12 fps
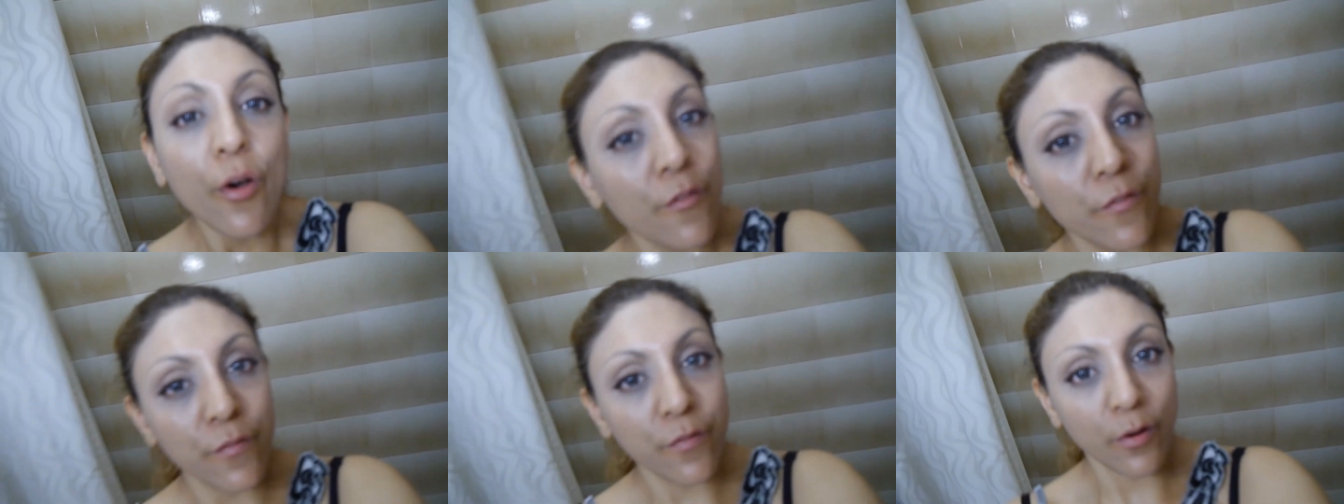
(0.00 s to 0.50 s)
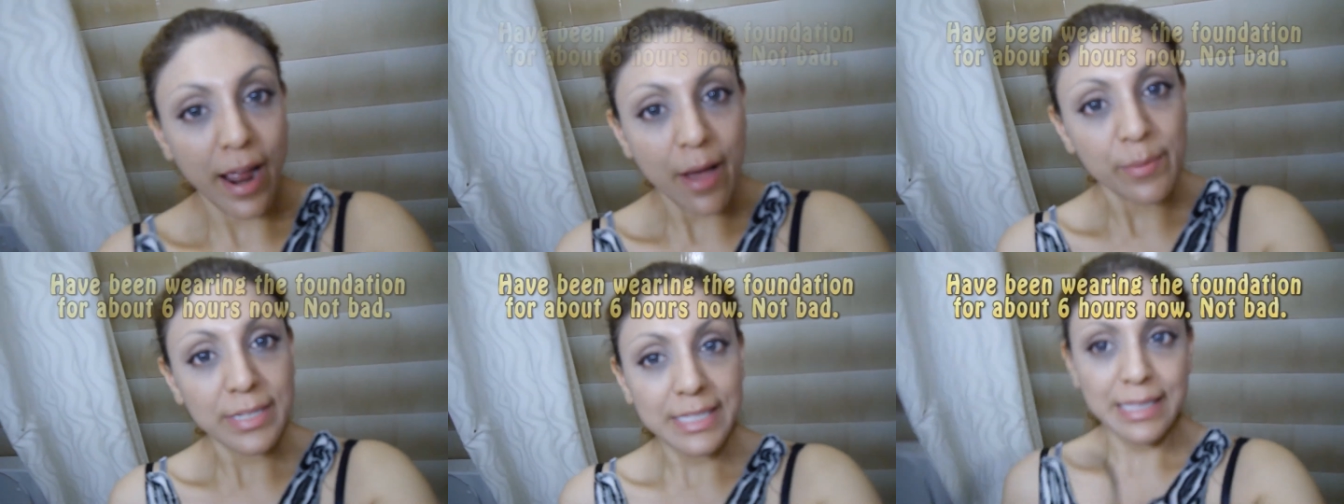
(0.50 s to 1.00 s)
4
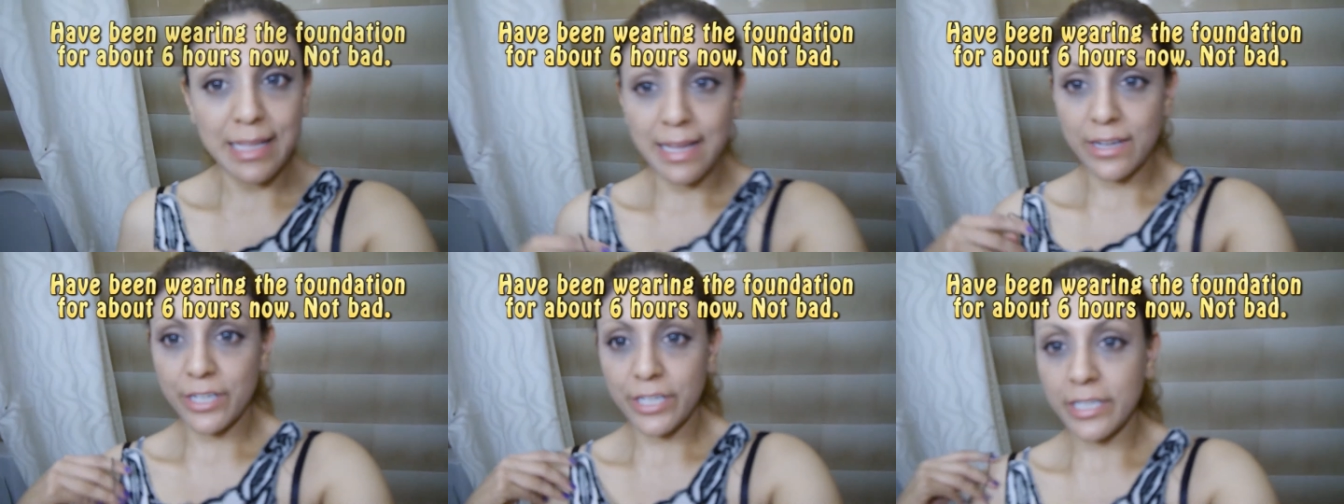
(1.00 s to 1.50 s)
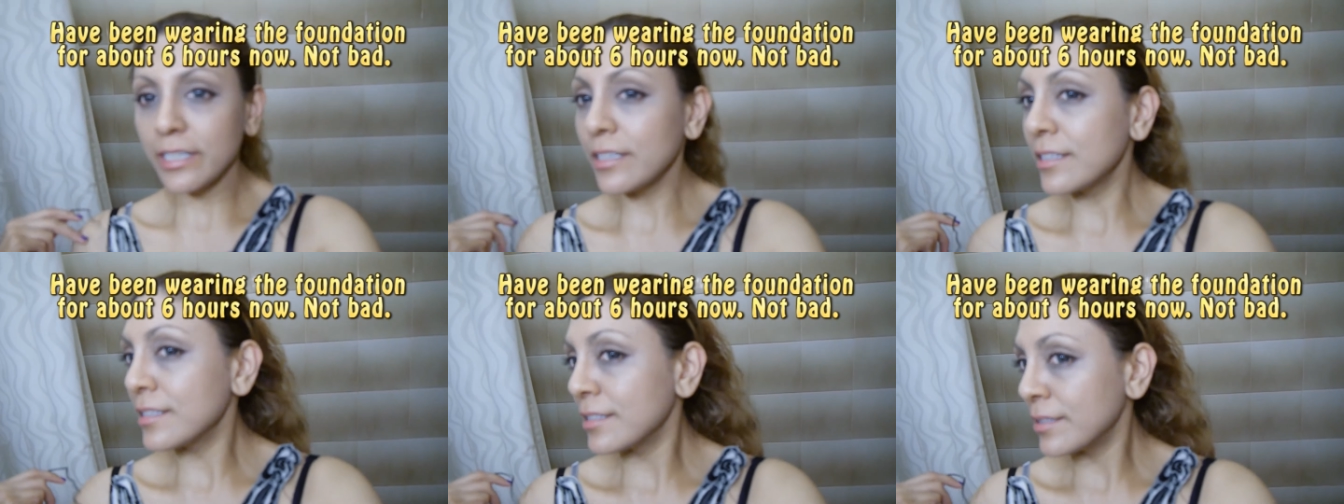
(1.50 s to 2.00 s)
hours
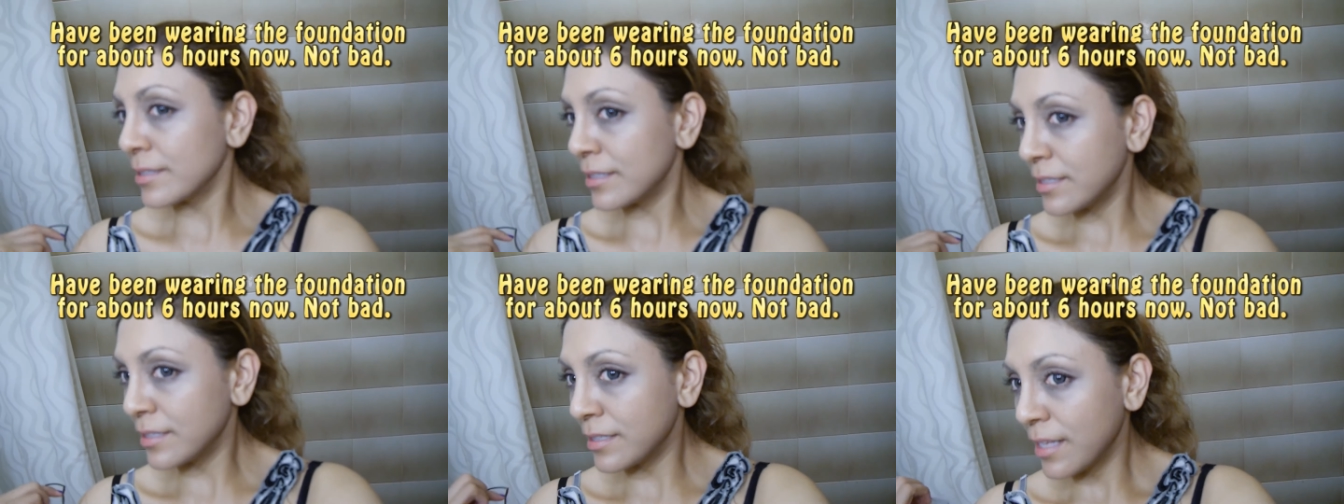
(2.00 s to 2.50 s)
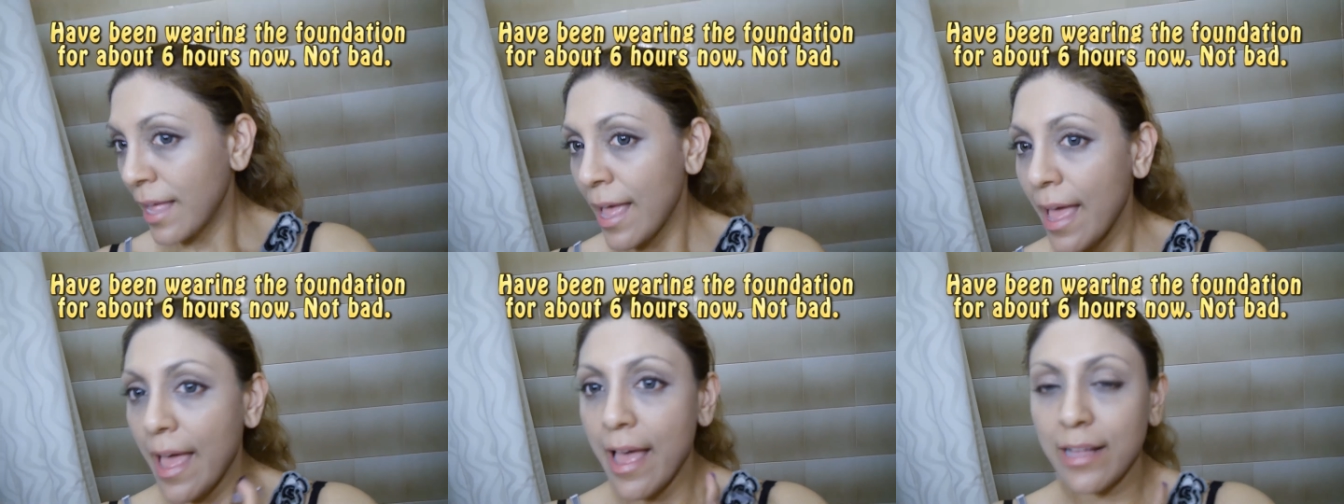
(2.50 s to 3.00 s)
later,
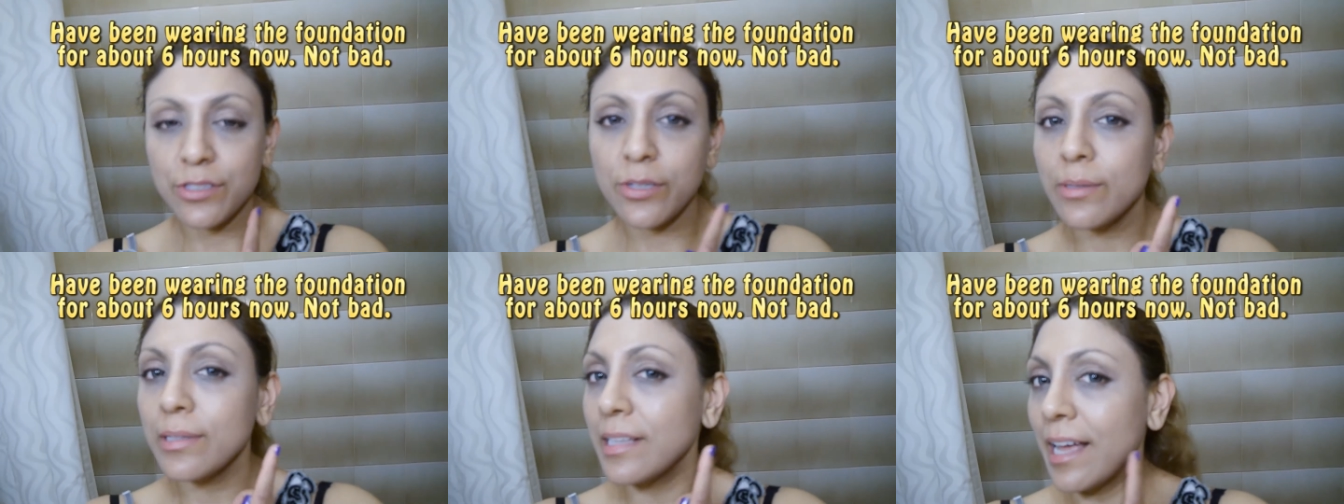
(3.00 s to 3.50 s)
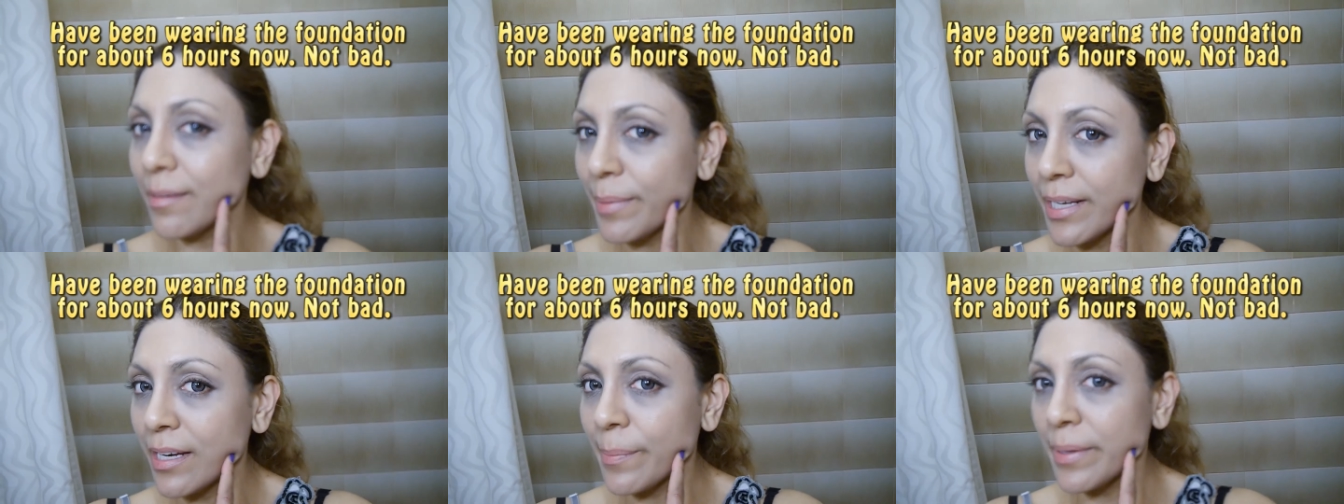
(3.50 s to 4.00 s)
and so light
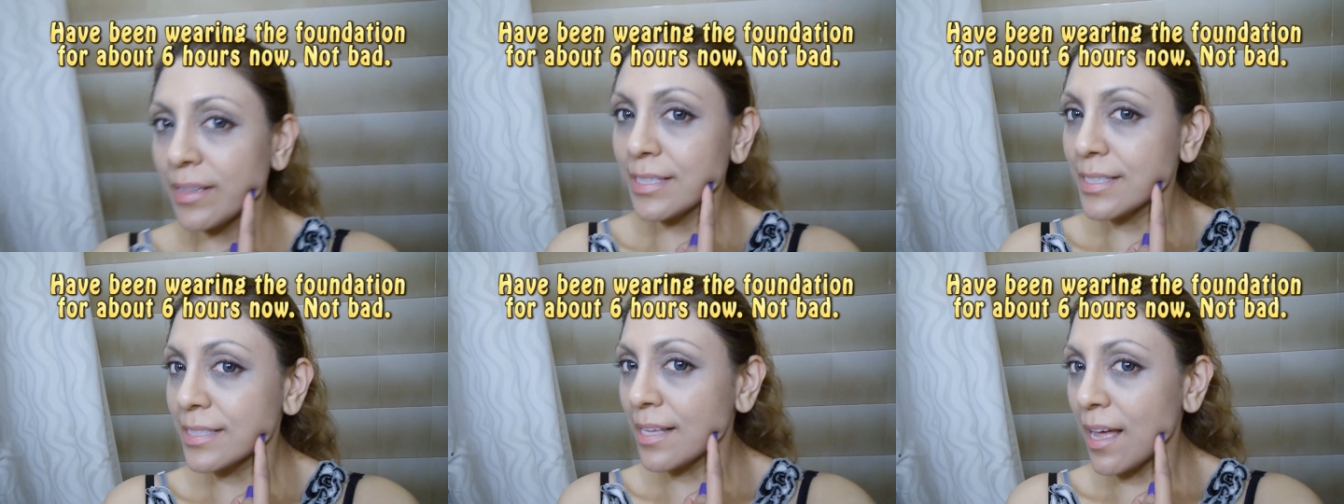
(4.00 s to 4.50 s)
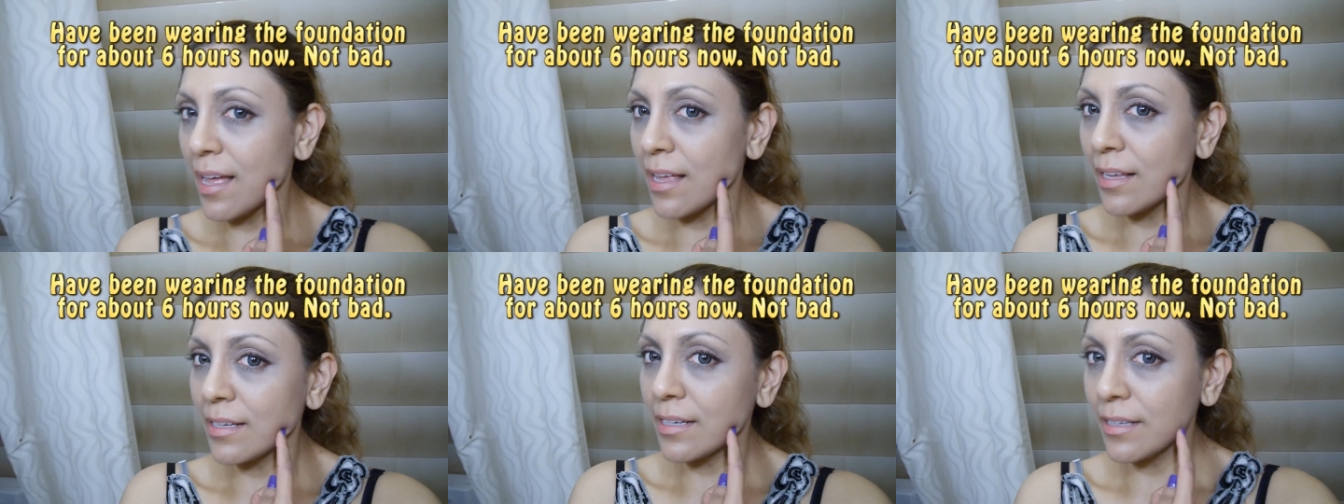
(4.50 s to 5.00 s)
medium on this
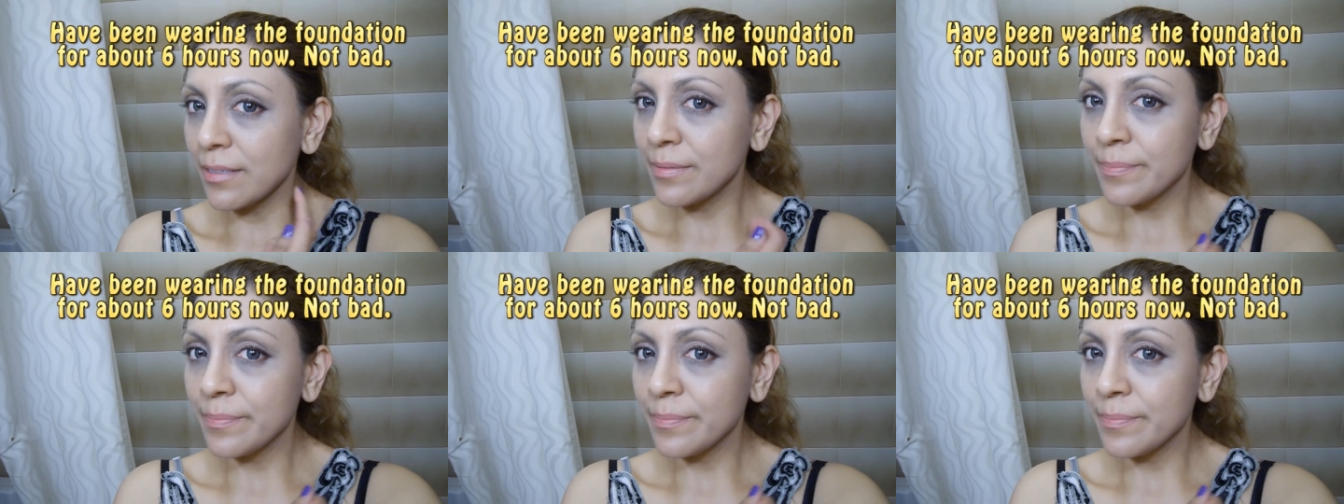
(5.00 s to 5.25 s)
side